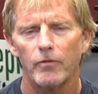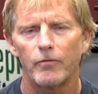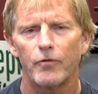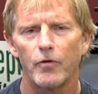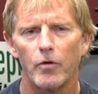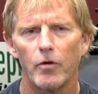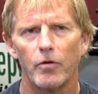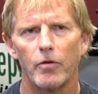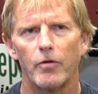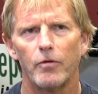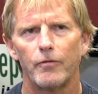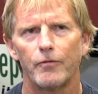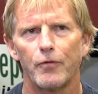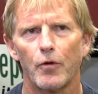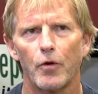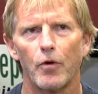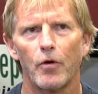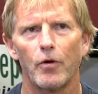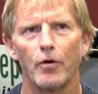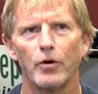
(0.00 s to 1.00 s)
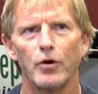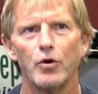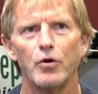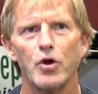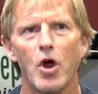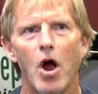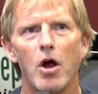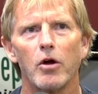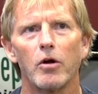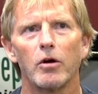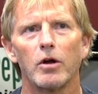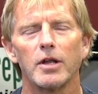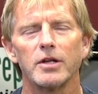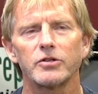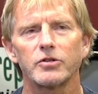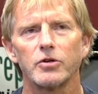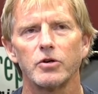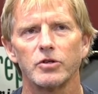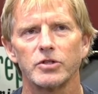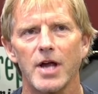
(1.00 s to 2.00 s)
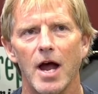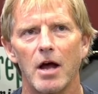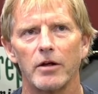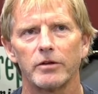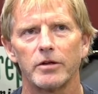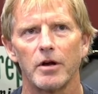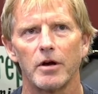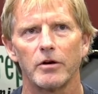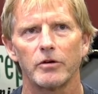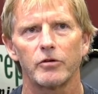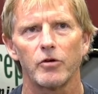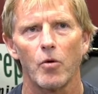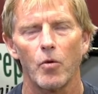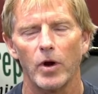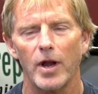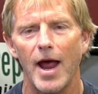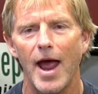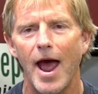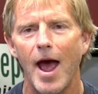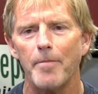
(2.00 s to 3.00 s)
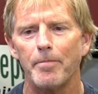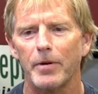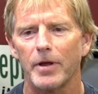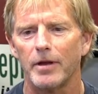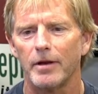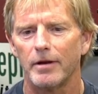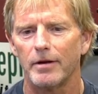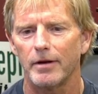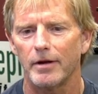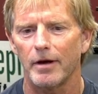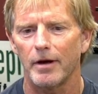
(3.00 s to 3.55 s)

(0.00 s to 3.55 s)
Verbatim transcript: for for you younger listeners out there. So what happened?